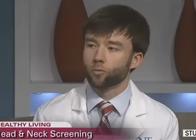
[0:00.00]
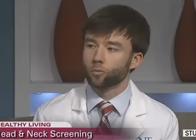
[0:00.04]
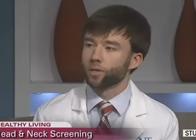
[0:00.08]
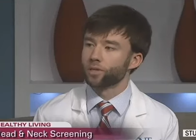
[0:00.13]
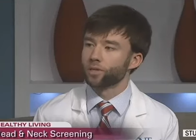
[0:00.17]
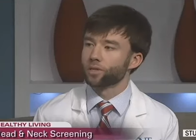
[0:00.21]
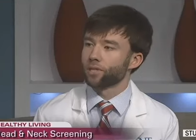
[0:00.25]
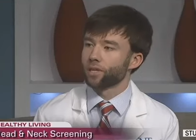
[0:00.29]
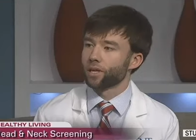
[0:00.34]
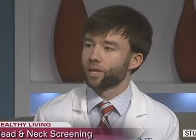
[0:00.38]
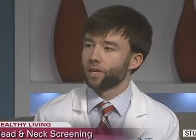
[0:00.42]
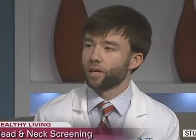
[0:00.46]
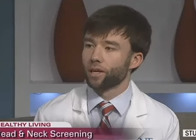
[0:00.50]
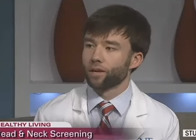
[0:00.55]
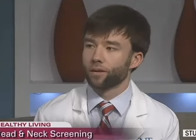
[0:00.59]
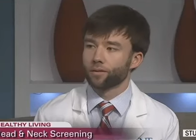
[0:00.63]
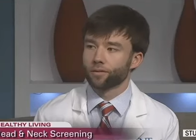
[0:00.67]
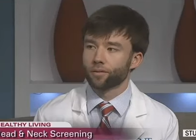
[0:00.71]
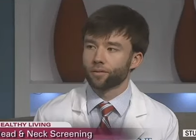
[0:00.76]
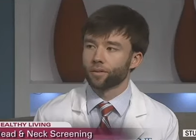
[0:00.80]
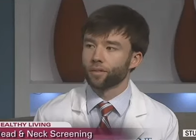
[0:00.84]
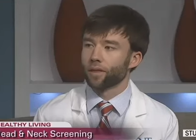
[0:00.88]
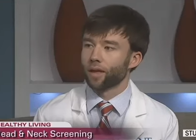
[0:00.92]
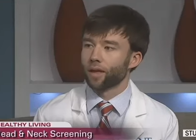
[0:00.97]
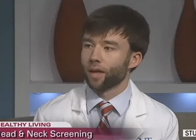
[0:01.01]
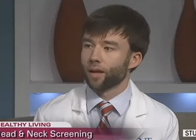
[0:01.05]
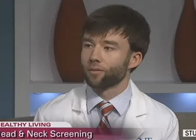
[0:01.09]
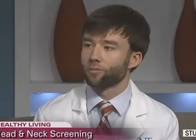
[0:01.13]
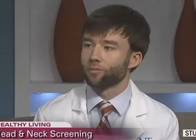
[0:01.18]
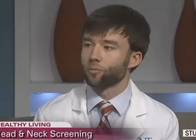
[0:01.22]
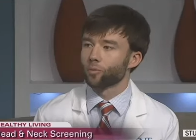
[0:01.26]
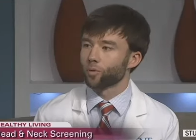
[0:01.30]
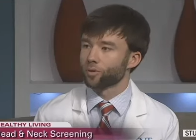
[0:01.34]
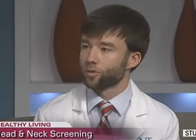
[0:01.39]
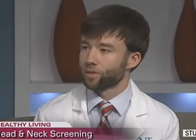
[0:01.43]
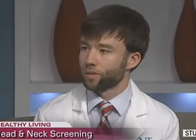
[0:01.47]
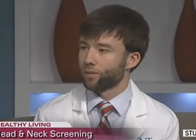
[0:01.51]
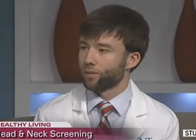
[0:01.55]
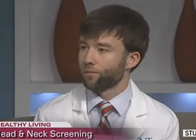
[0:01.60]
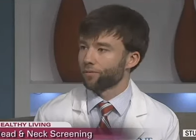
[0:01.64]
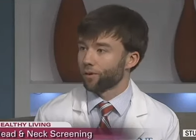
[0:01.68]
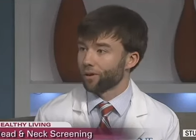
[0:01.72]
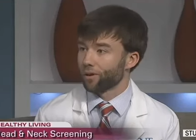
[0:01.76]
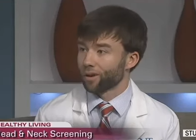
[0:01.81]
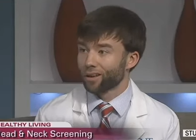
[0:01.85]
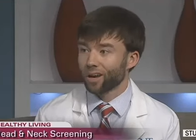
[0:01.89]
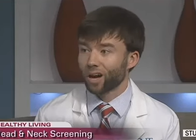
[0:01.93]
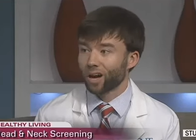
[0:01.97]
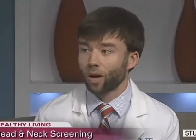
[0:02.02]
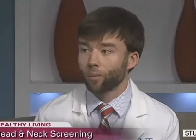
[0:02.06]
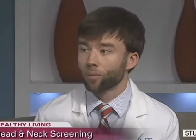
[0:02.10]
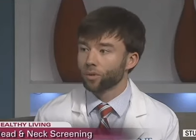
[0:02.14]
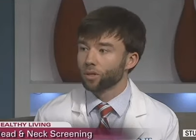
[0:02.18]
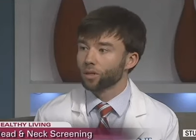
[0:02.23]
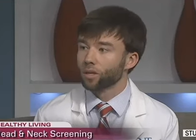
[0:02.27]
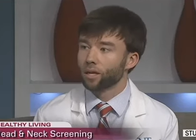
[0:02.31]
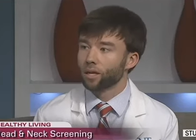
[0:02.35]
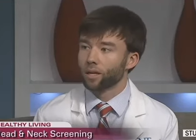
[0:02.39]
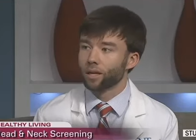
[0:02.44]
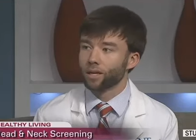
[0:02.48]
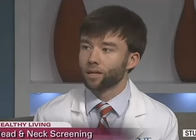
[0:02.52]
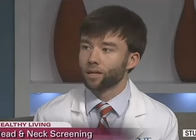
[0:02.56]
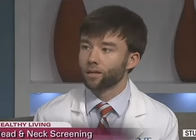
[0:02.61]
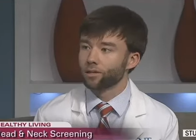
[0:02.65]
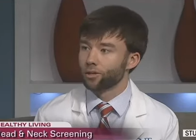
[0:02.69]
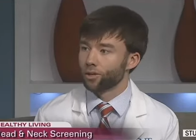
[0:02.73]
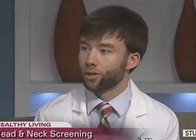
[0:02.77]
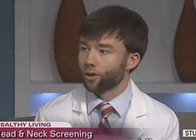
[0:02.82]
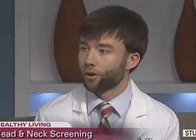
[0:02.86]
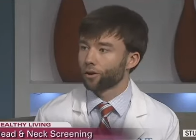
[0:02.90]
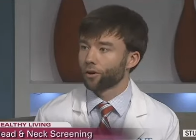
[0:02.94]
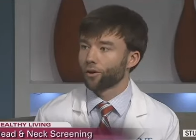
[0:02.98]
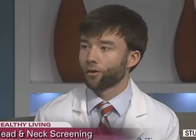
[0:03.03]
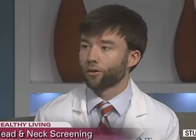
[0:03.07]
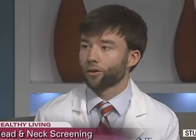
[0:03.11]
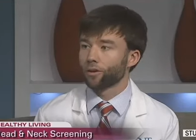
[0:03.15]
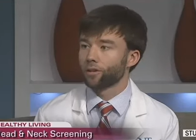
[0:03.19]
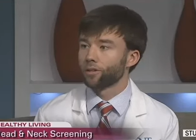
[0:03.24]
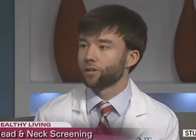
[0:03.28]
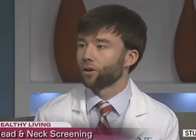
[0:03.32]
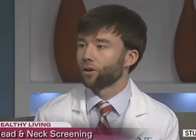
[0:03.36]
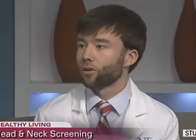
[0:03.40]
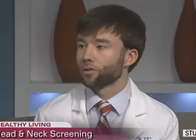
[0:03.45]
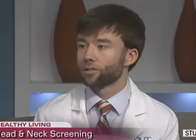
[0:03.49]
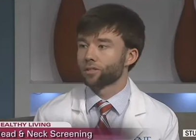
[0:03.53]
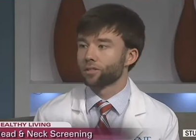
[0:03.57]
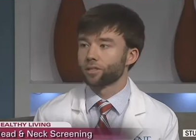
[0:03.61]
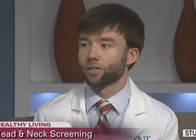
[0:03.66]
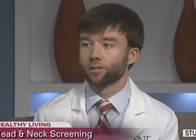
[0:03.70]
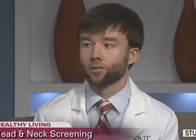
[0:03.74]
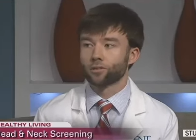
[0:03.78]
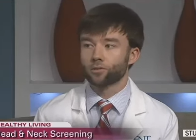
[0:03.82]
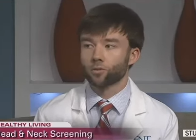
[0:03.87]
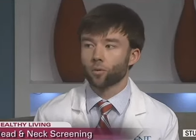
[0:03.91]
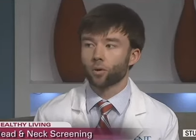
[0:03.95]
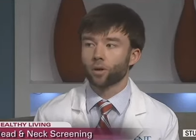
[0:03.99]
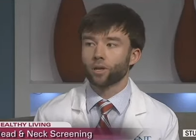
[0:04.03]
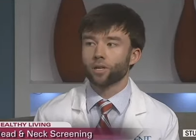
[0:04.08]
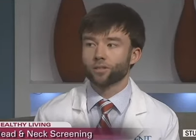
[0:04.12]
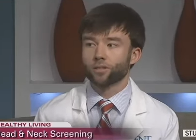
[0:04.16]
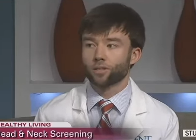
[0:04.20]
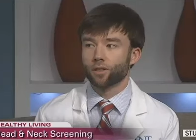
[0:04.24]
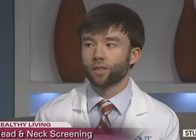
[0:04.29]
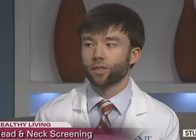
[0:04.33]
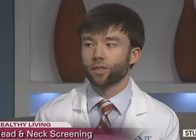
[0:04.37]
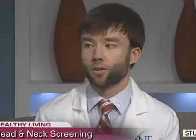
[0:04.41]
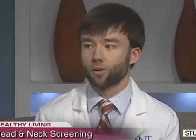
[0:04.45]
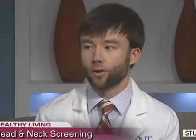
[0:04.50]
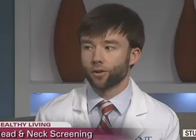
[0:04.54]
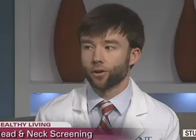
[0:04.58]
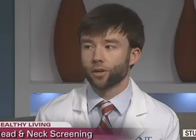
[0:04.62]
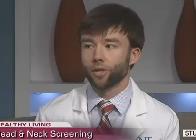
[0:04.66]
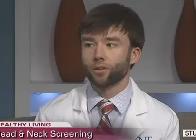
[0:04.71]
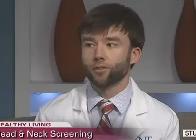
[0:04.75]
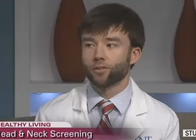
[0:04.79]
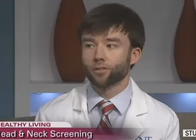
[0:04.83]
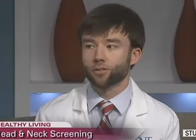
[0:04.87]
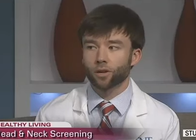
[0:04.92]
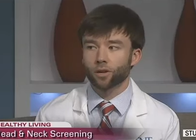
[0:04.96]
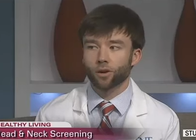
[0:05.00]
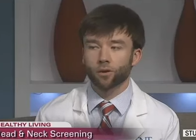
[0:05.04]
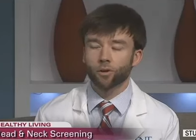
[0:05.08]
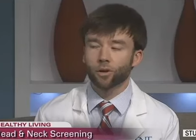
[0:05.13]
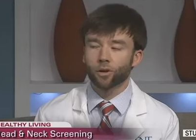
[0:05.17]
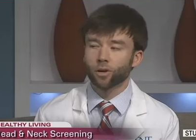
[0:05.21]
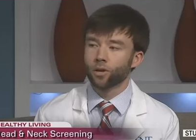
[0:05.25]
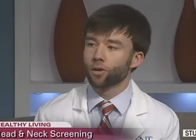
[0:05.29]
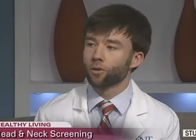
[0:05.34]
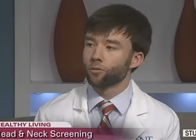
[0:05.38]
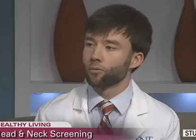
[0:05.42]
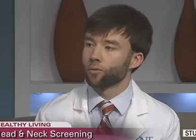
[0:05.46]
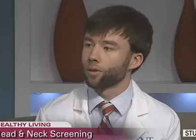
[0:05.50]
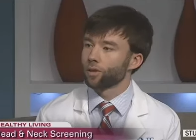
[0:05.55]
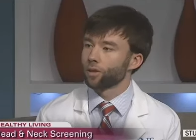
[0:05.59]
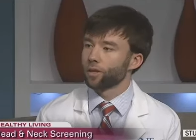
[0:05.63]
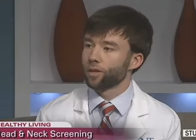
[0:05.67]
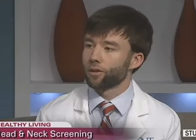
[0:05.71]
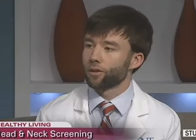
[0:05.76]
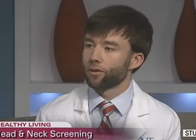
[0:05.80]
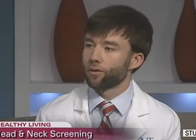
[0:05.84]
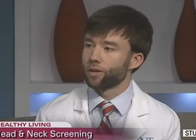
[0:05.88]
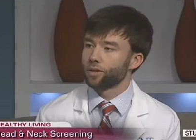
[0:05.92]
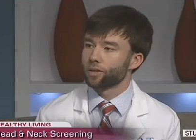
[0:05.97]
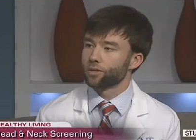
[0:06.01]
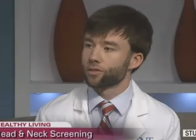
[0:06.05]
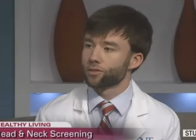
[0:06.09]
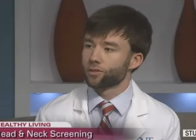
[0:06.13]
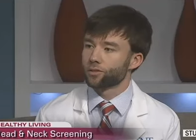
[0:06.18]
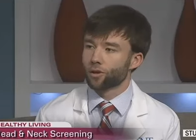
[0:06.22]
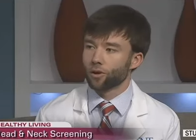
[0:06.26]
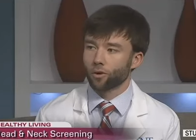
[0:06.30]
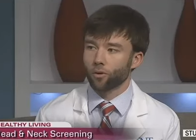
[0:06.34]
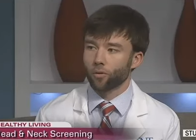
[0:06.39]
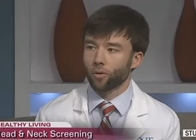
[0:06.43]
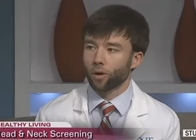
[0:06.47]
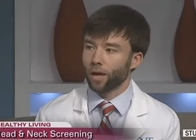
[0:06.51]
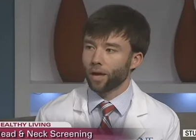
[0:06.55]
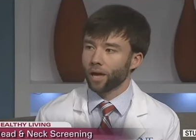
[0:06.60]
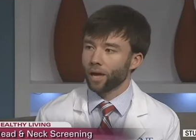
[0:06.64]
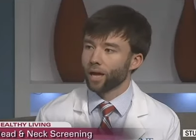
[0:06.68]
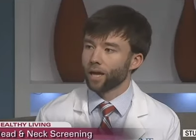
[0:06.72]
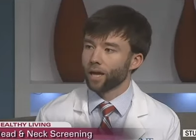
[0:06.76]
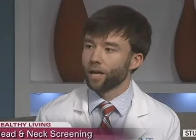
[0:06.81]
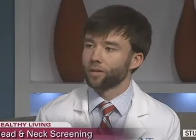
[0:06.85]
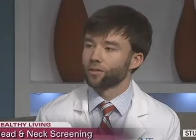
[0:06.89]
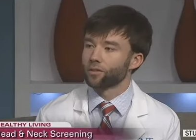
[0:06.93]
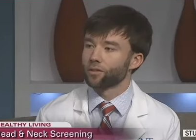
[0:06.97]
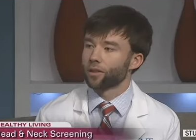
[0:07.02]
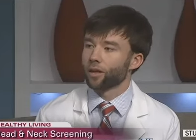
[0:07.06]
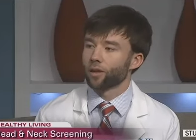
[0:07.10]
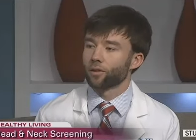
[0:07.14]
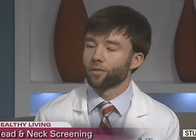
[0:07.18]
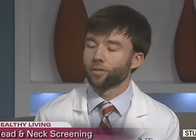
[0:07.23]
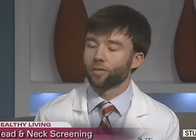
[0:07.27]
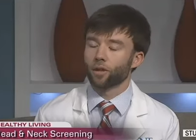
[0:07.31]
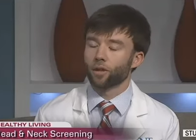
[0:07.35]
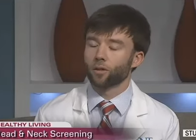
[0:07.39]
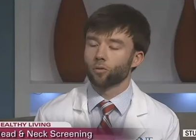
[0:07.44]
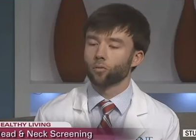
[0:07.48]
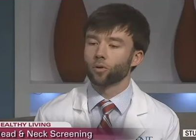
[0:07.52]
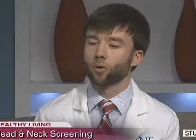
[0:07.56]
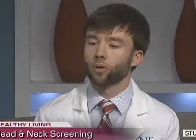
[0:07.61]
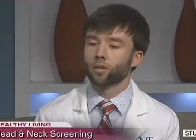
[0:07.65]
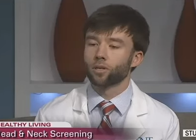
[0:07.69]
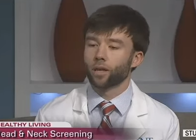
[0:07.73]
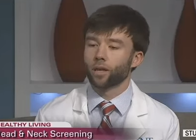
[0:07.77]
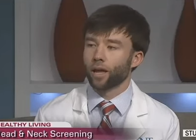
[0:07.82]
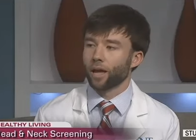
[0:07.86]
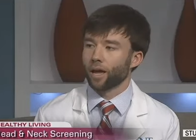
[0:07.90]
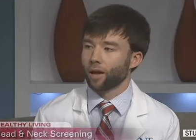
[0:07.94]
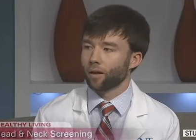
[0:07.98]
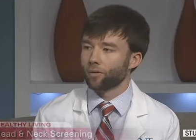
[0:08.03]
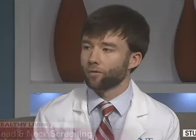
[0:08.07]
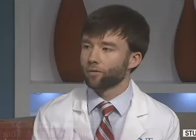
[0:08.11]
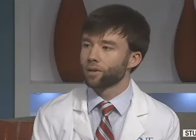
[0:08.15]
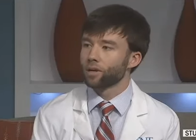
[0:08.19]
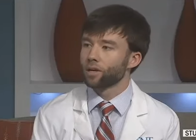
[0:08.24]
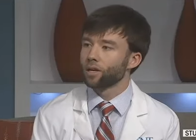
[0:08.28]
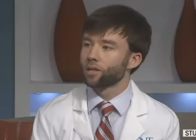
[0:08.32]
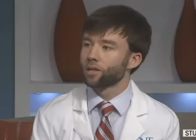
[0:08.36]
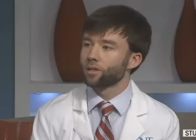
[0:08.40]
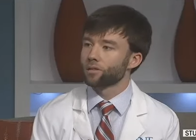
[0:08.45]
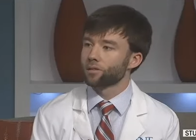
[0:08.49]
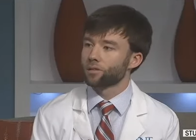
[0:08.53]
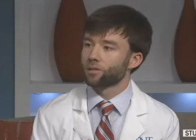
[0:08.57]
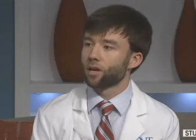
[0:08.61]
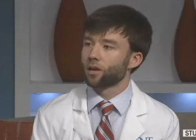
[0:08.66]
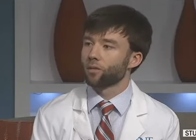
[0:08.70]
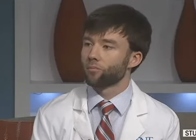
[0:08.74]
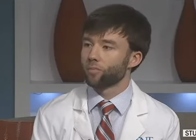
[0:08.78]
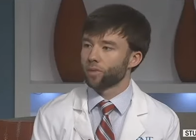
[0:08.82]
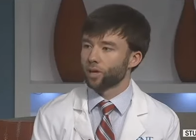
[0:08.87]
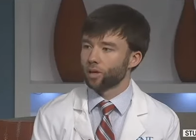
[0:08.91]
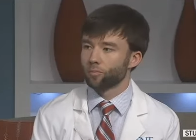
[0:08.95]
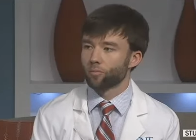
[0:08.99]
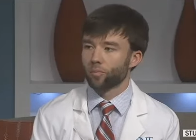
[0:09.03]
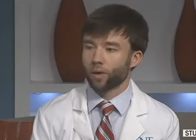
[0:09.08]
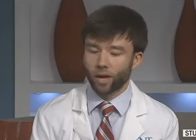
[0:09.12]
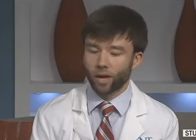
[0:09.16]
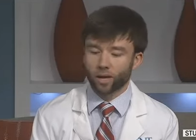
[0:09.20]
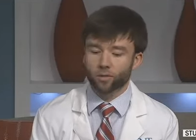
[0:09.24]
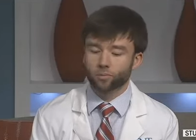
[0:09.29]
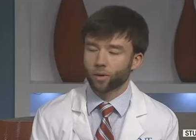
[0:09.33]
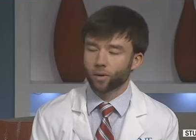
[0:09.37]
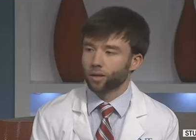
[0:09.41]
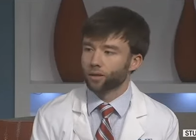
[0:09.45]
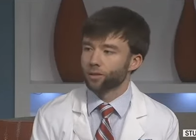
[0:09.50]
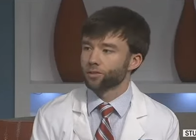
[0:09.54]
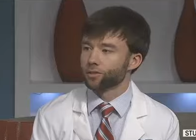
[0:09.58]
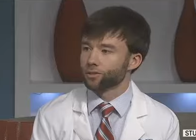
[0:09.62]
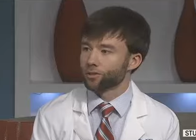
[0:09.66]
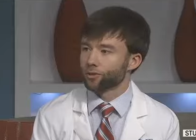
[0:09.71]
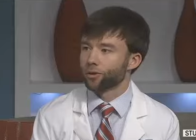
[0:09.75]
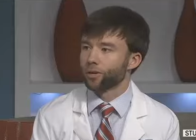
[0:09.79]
we see that present very commonly in younger adults in 20s and 30s. So really there is no age that wouldn't have some impact by this